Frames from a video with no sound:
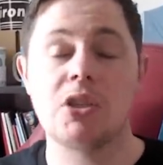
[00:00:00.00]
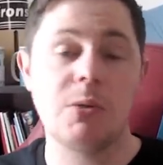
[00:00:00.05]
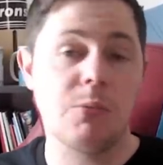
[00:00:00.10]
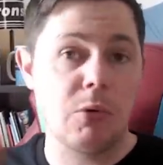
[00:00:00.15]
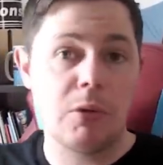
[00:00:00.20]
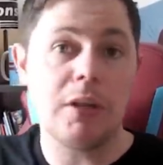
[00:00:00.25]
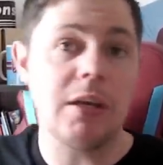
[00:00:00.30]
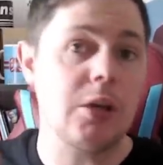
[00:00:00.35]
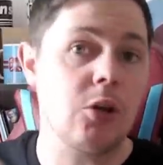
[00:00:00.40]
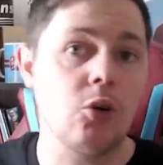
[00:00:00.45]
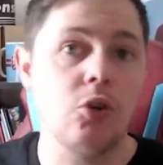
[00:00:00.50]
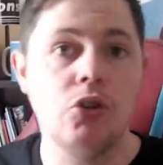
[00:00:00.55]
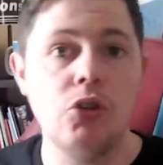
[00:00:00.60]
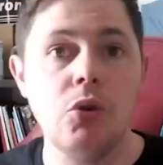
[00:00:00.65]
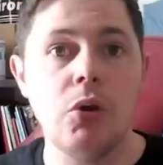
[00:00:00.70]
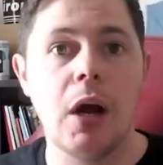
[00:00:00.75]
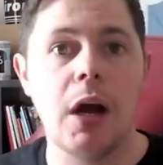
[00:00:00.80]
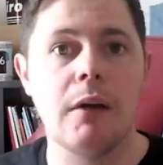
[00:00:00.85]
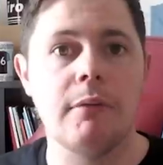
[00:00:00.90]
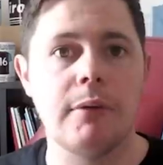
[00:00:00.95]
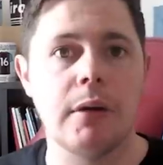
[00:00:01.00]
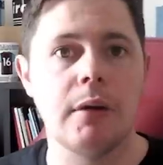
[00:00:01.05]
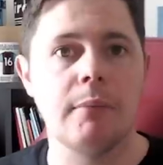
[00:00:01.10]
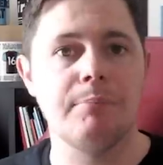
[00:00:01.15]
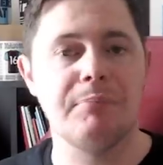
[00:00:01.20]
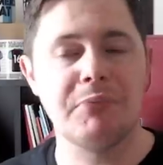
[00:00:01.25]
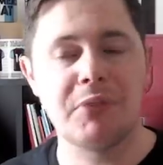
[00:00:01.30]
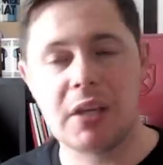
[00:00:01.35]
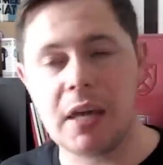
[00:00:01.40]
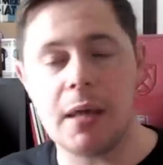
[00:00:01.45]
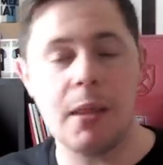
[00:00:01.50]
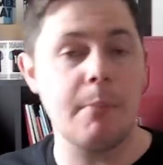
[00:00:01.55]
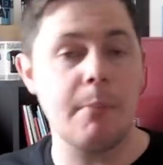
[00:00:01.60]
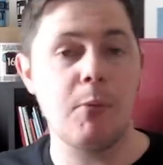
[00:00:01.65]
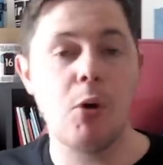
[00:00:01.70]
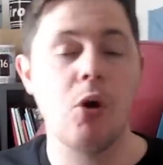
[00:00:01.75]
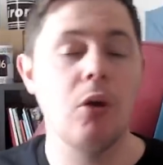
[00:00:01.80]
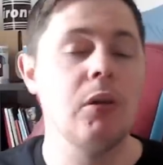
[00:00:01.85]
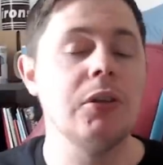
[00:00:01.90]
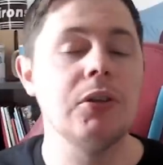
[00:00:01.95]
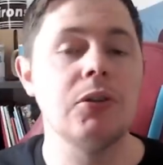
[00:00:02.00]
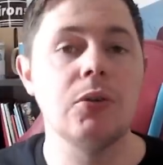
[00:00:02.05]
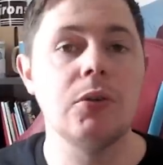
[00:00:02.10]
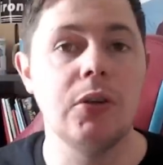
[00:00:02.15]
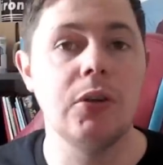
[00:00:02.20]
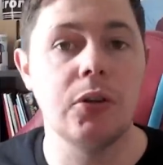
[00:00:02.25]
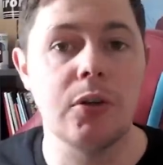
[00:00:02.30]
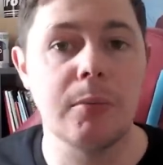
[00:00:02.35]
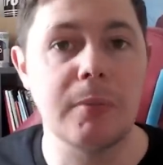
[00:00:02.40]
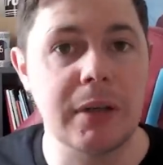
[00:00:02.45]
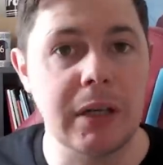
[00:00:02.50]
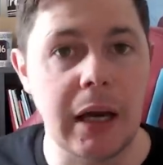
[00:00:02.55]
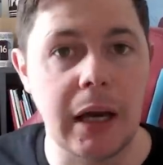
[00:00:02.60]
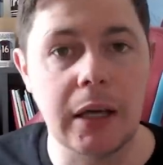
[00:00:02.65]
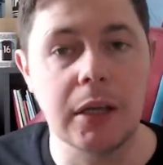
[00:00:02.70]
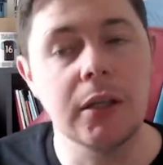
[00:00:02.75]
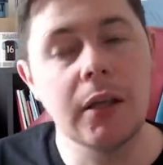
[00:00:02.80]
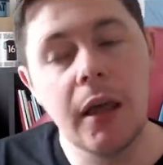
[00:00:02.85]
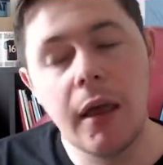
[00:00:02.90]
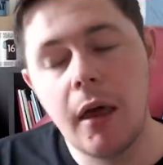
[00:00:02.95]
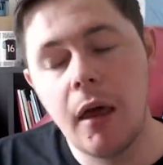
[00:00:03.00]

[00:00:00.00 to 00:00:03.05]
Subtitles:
Say, well, there you go, you have it. Get the ball into your number nine.